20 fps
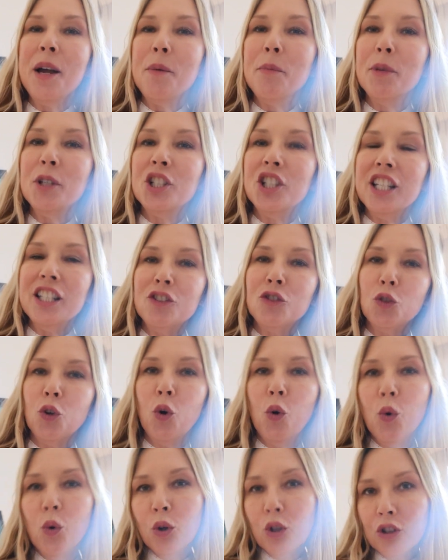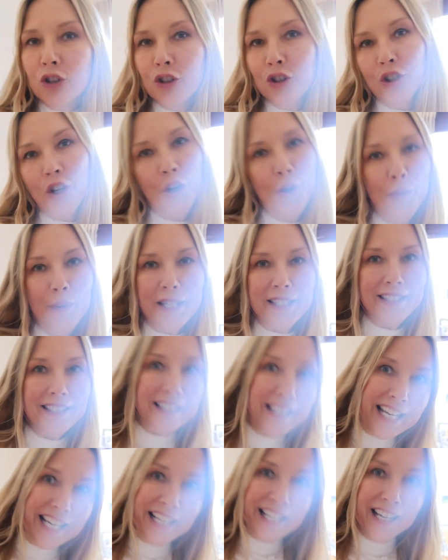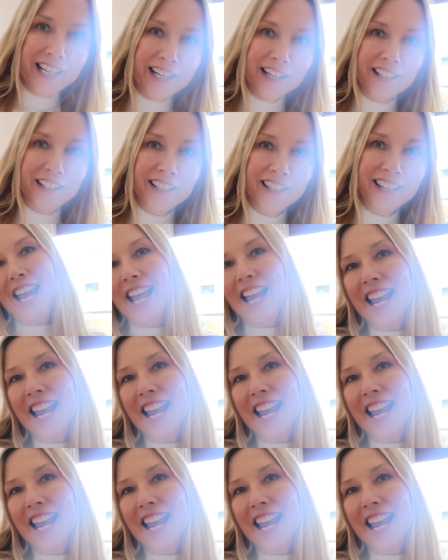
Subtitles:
but she's also a singer,